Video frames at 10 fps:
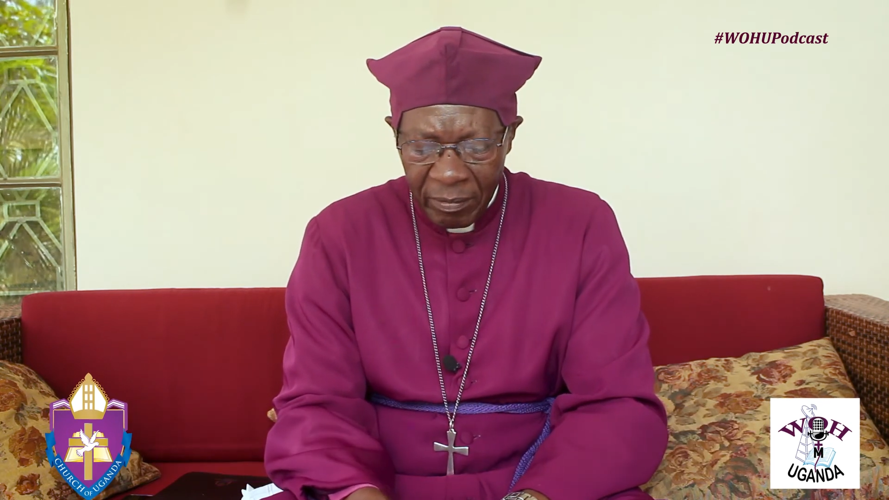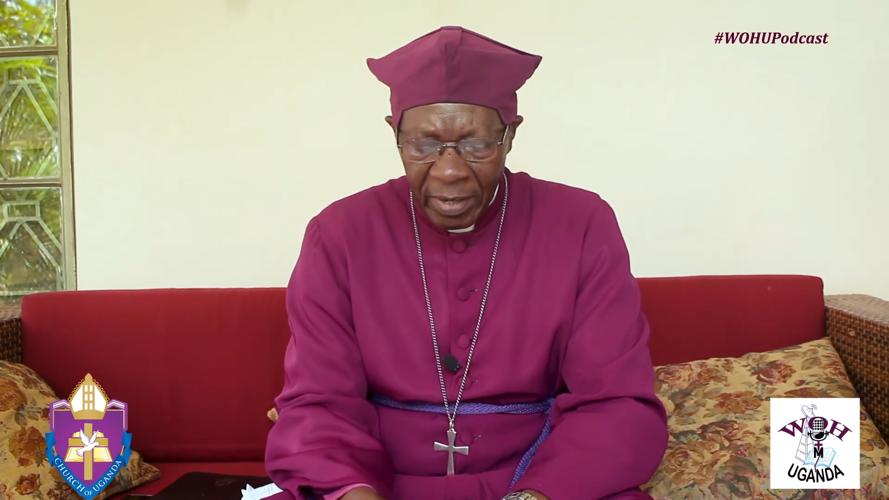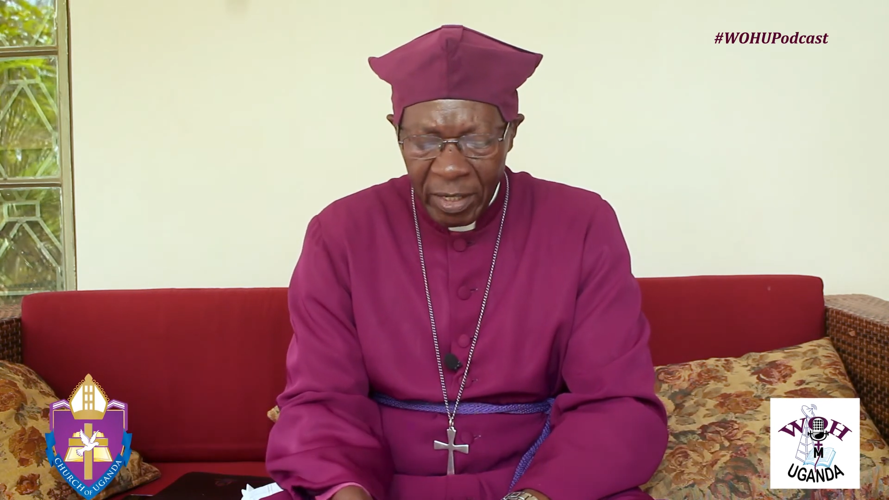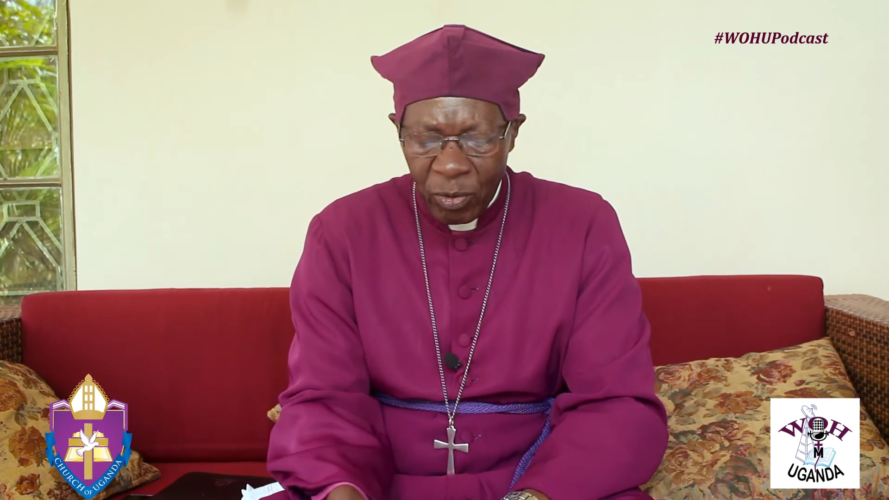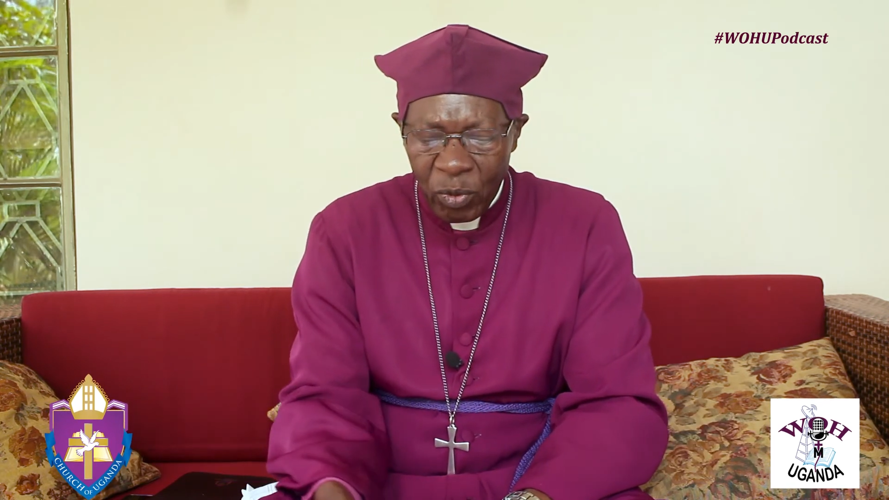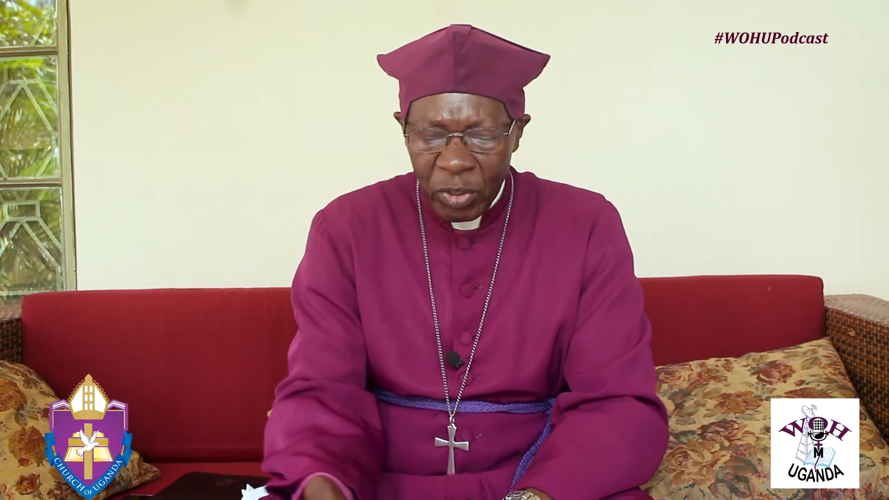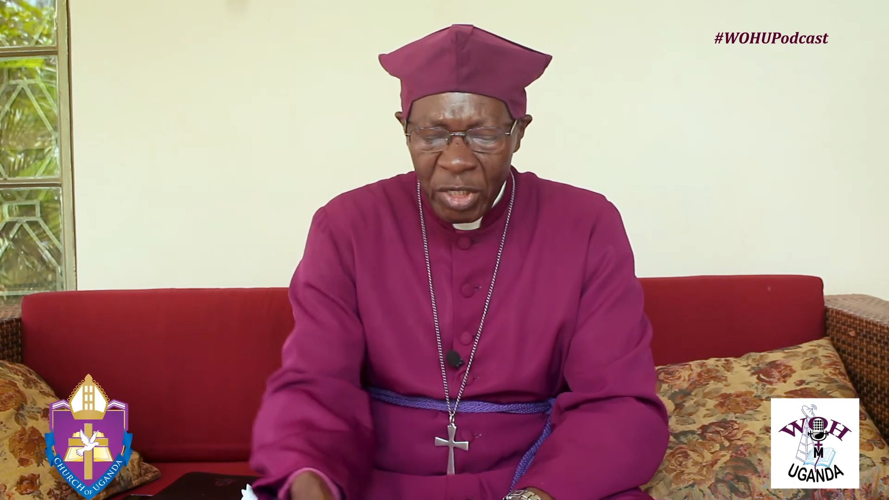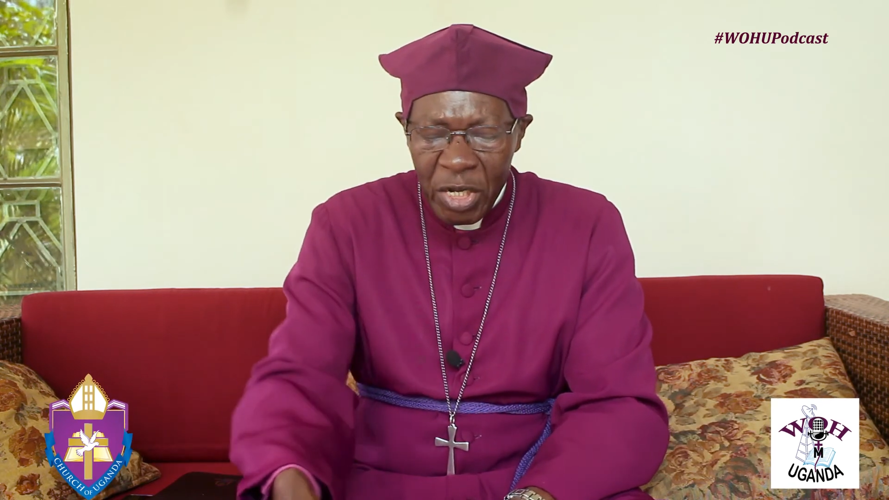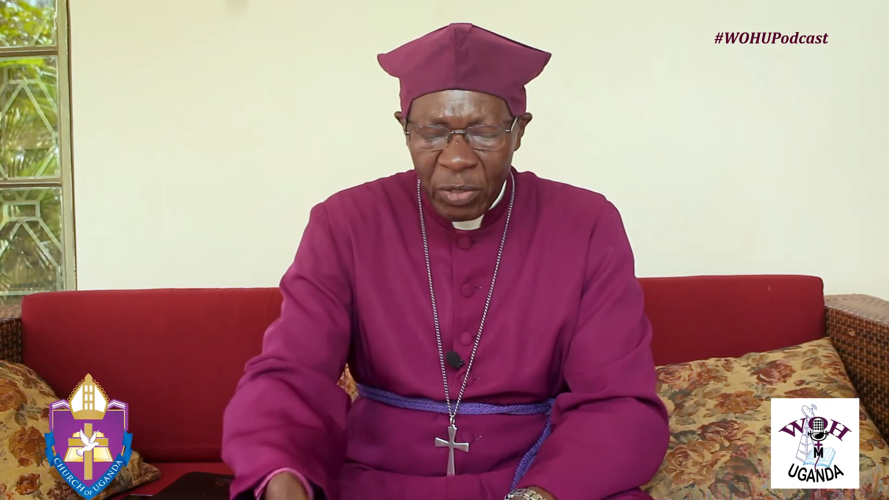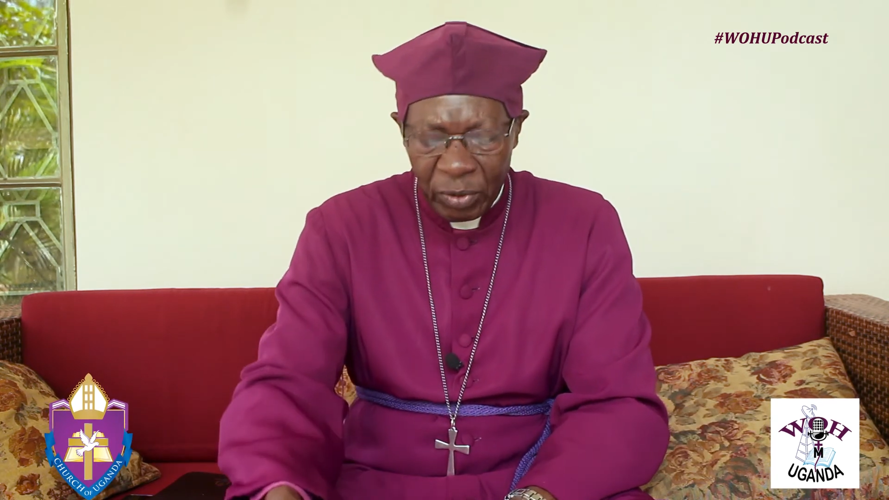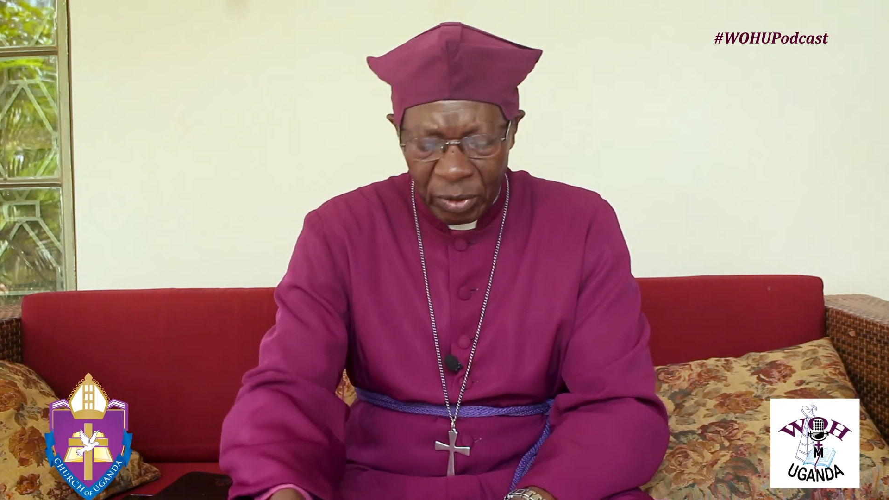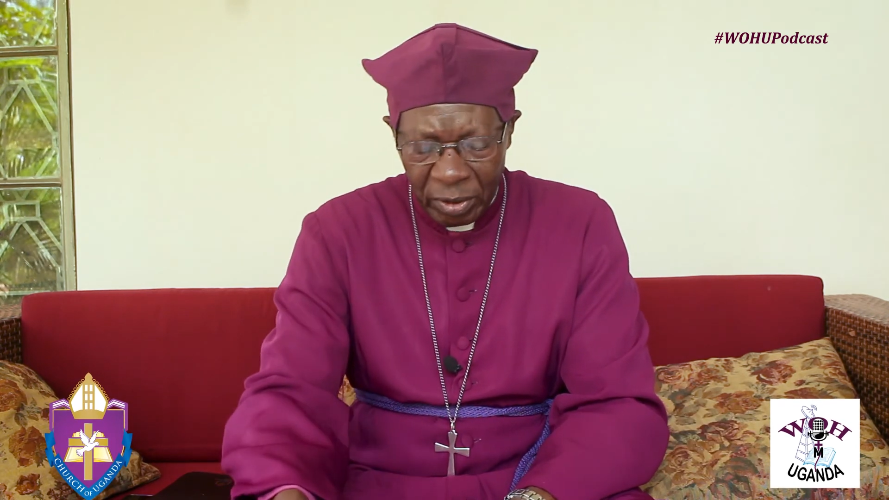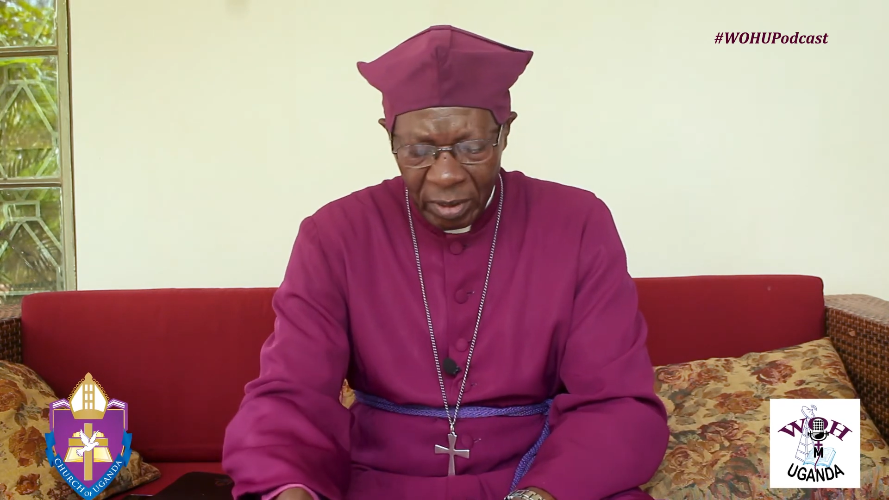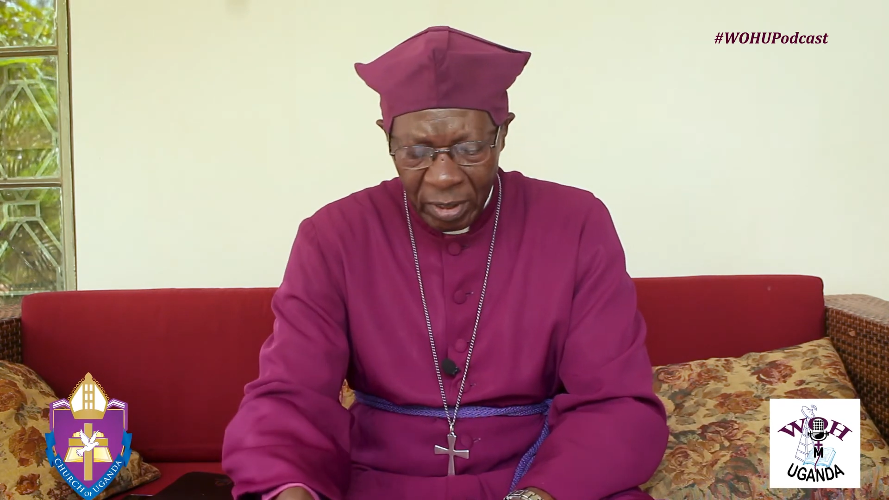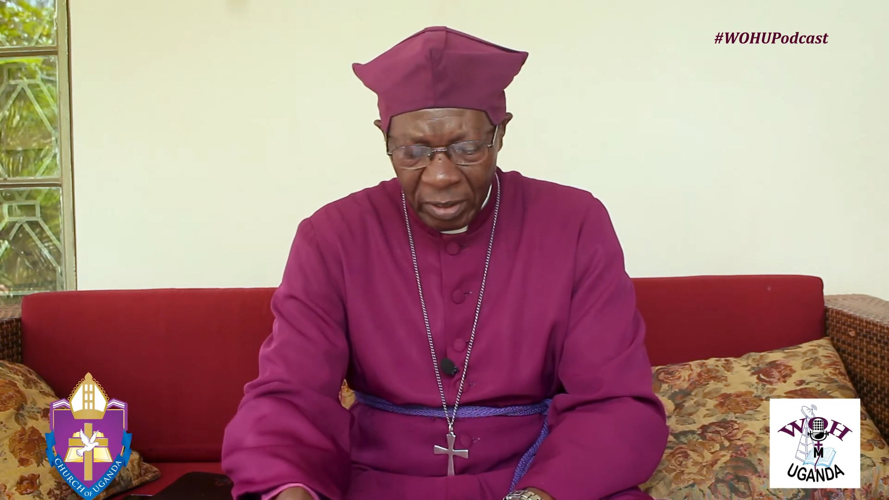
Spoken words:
but the good news,